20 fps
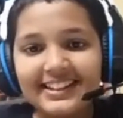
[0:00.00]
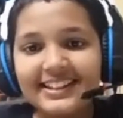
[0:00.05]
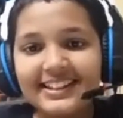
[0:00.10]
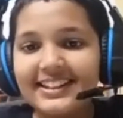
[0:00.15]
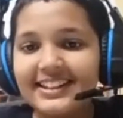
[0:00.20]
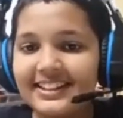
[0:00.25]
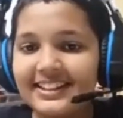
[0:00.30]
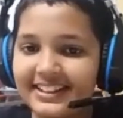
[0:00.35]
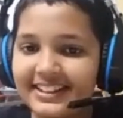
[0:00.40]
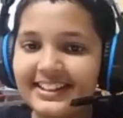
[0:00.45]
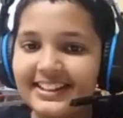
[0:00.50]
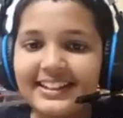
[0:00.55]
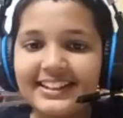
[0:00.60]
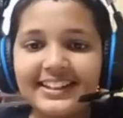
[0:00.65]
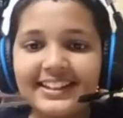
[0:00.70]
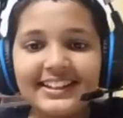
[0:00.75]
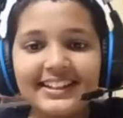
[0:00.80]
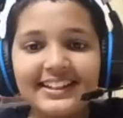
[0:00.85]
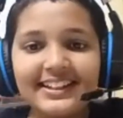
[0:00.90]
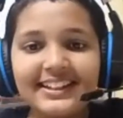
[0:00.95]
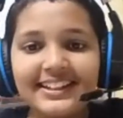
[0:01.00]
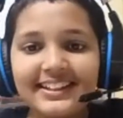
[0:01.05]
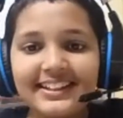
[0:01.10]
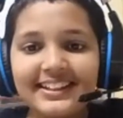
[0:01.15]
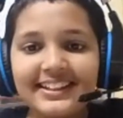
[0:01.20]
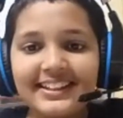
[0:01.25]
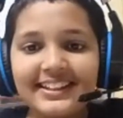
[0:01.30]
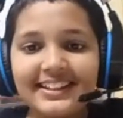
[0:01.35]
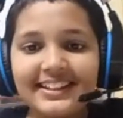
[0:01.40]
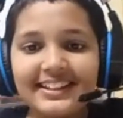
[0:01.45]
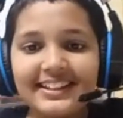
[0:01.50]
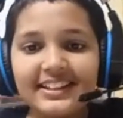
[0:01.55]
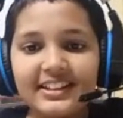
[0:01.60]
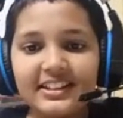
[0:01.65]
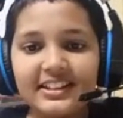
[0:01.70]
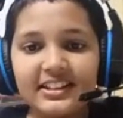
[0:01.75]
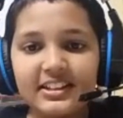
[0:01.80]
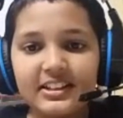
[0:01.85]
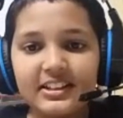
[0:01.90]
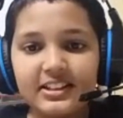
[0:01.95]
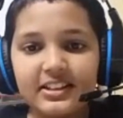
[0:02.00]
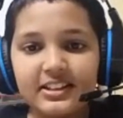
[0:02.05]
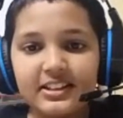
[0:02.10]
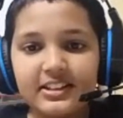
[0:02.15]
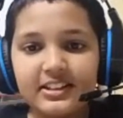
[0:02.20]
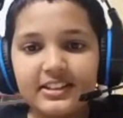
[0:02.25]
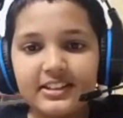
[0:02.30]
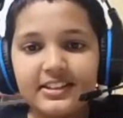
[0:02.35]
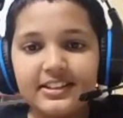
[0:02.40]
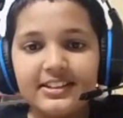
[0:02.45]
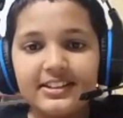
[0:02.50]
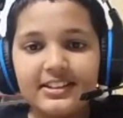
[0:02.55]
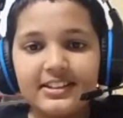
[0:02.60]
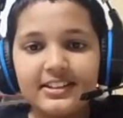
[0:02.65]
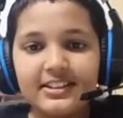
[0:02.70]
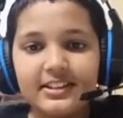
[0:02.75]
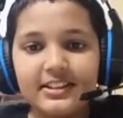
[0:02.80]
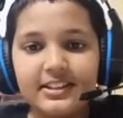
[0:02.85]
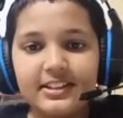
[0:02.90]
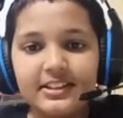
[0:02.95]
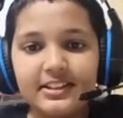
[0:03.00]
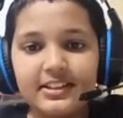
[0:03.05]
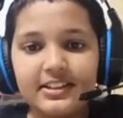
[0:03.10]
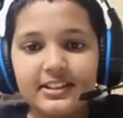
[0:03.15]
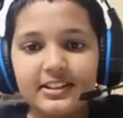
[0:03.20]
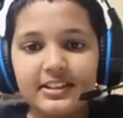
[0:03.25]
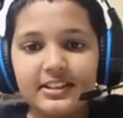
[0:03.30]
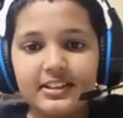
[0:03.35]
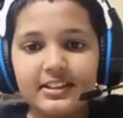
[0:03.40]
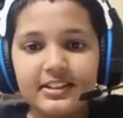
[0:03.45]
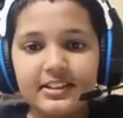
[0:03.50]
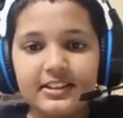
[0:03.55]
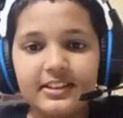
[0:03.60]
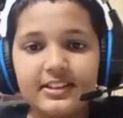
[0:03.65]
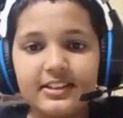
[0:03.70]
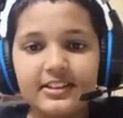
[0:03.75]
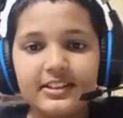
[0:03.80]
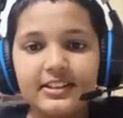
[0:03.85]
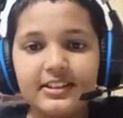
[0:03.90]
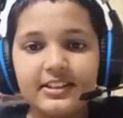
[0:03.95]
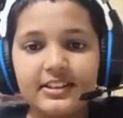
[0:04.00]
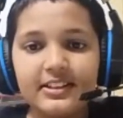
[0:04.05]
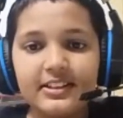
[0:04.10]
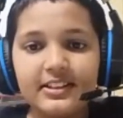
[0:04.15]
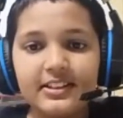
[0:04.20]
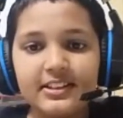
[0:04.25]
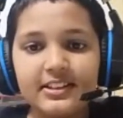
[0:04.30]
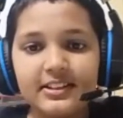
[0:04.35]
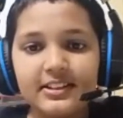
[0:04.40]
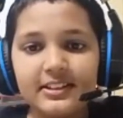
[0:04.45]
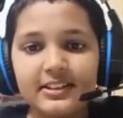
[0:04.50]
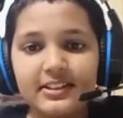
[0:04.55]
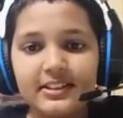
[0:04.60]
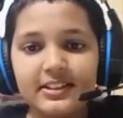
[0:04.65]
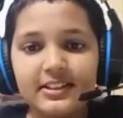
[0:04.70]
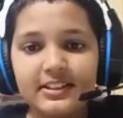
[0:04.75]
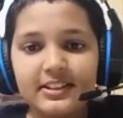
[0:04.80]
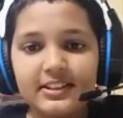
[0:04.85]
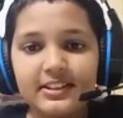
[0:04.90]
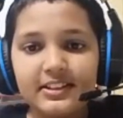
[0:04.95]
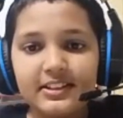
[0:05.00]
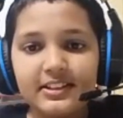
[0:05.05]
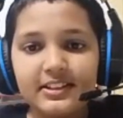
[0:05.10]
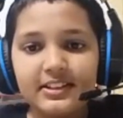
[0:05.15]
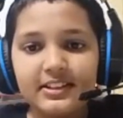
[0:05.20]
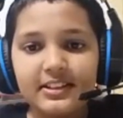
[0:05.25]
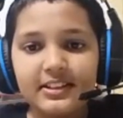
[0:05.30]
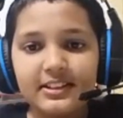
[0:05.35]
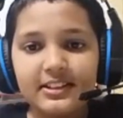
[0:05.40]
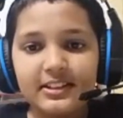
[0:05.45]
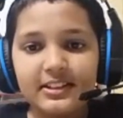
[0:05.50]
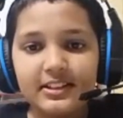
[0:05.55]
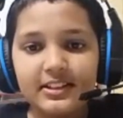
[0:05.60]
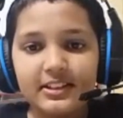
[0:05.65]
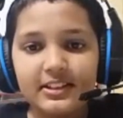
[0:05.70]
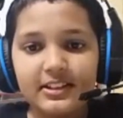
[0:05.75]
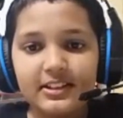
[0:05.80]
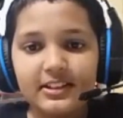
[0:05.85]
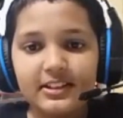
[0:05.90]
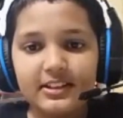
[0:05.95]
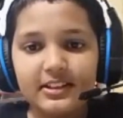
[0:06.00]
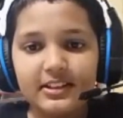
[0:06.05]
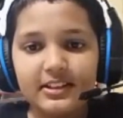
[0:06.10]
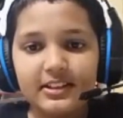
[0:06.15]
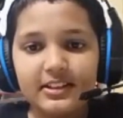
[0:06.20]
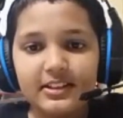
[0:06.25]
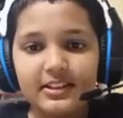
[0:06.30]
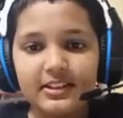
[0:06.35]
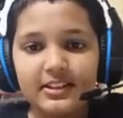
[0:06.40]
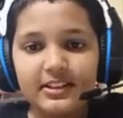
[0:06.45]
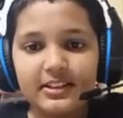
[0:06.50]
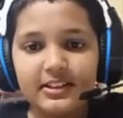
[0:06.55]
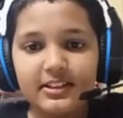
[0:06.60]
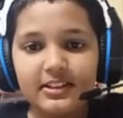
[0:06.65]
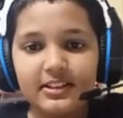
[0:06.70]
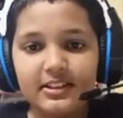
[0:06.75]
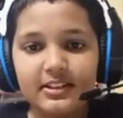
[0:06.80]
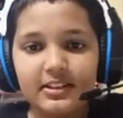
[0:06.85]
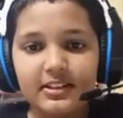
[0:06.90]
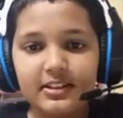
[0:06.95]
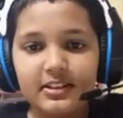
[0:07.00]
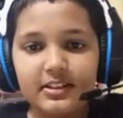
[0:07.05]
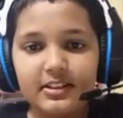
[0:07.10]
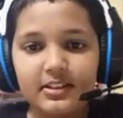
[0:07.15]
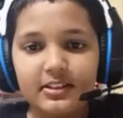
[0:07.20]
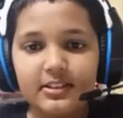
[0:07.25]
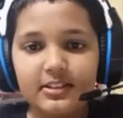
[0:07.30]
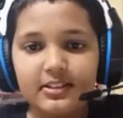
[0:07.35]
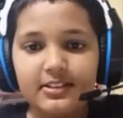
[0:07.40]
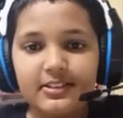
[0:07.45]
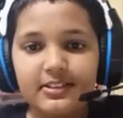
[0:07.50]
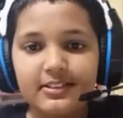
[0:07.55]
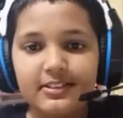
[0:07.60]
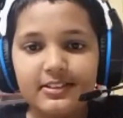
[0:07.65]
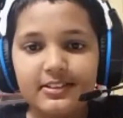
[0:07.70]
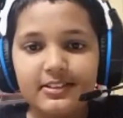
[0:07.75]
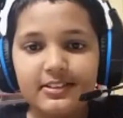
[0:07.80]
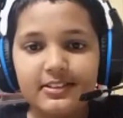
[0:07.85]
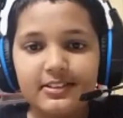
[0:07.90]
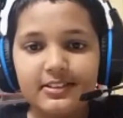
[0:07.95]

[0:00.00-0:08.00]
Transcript: (silent)